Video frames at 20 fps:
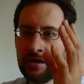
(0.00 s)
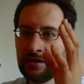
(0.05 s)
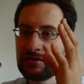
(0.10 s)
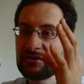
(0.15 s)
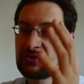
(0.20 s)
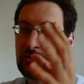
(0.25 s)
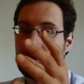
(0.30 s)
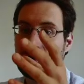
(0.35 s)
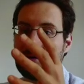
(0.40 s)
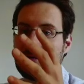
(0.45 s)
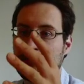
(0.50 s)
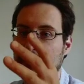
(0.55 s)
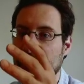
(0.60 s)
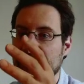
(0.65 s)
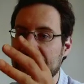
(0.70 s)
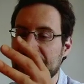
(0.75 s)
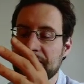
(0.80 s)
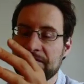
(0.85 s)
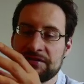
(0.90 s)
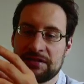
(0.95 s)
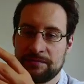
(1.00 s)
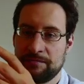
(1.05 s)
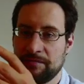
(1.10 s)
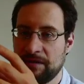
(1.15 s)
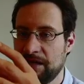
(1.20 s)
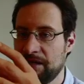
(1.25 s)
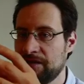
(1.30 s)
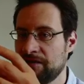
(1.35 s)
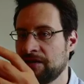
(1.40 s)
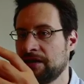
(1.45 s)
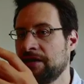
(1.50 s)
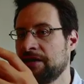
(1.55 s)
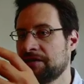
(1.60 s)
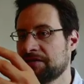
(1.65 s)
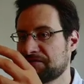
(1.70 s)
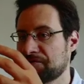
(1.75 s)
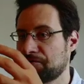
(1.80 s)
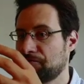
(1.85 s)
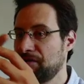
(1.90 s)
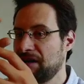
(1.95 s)
solid file system and
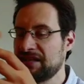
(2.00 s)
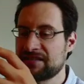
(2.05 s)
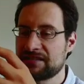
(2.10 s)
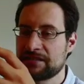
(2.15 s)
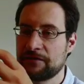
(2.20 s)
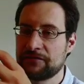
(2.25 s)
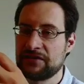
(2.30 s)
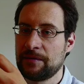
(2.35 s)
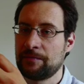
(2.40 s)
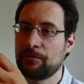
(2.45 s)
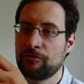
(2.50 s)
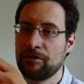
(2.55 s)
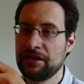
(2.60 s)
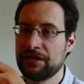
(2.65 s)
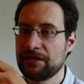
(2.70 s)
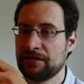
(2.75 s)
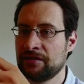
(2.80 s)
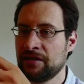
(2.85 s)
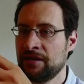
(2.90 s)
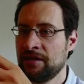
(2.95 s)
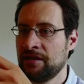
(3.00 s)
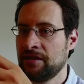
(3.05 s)
the RAID stuff separated.